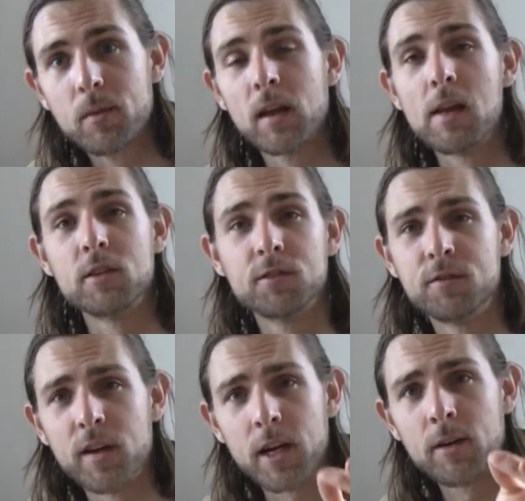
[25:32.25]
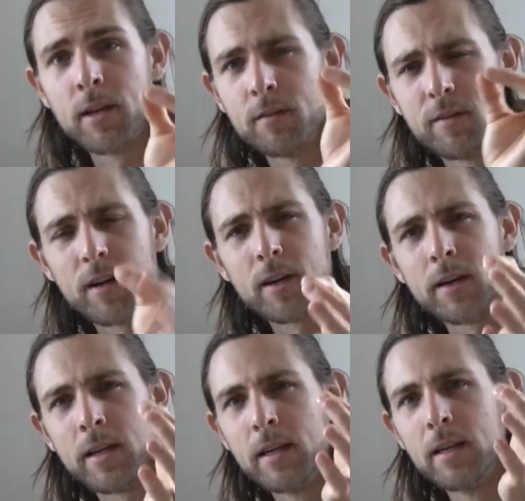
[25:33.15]
And there's very,
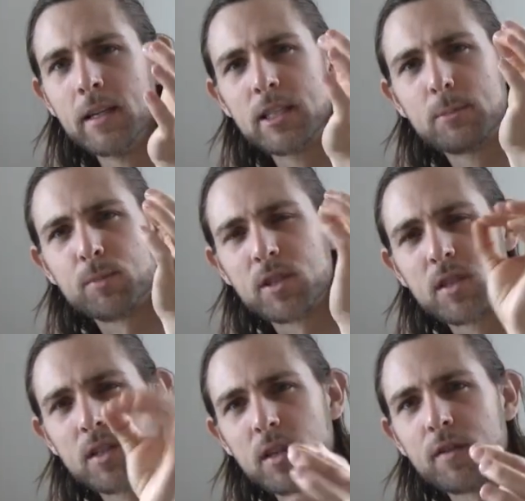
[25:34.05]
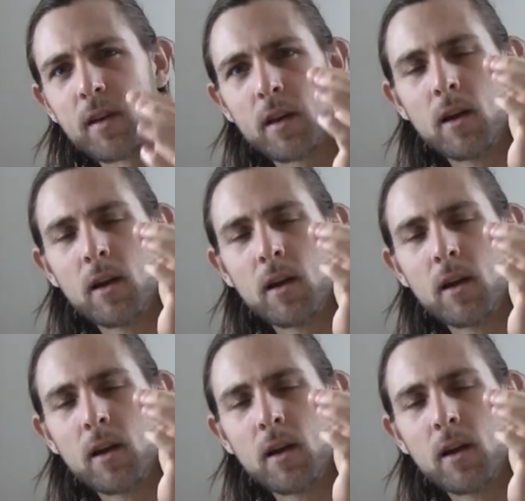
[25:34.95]
very specific